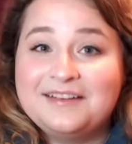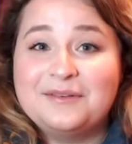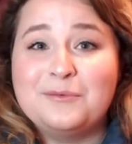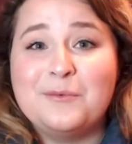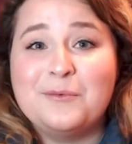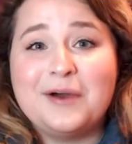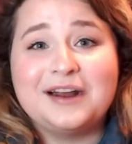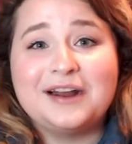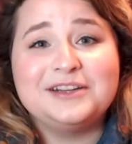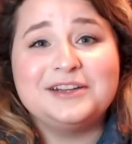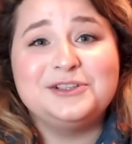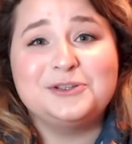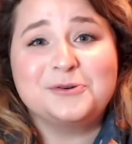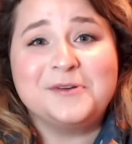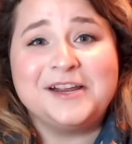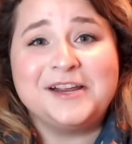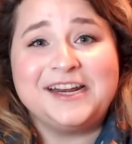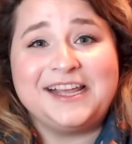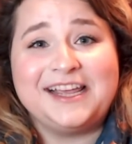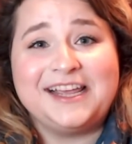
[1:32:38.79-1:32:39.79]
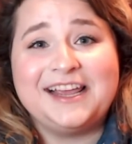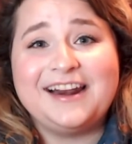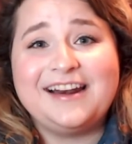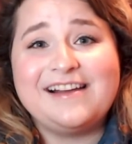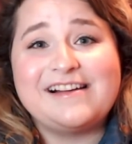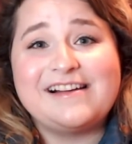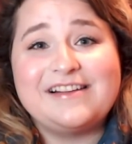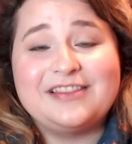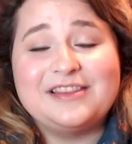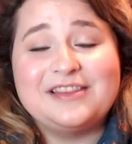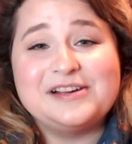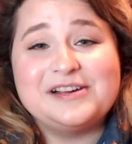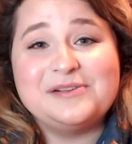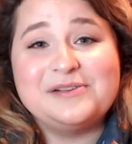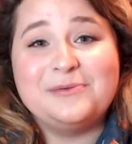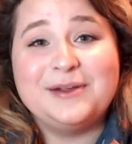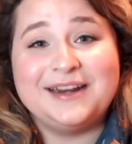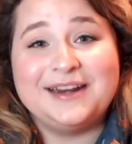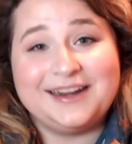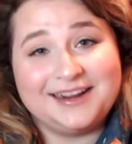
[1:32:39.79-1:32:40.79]
want to join in on the
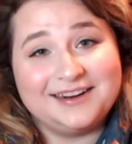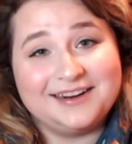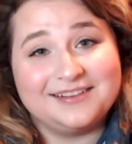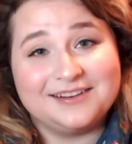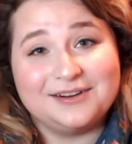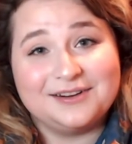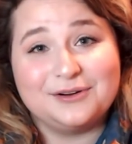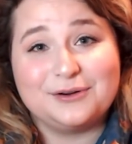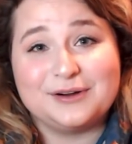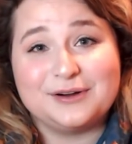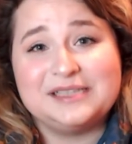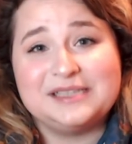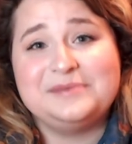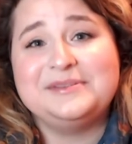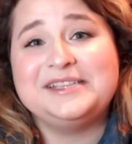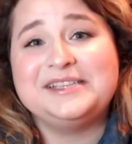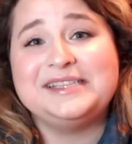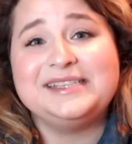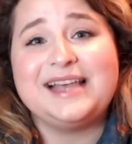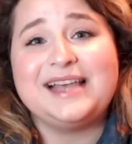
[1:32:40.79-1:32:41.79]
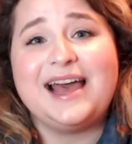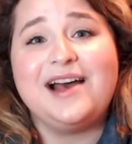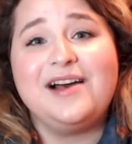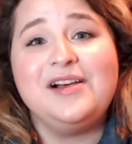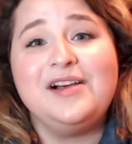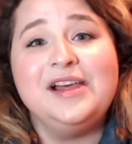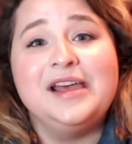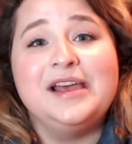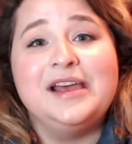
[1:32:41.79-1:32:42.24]
We Need a Little Christmas Sale.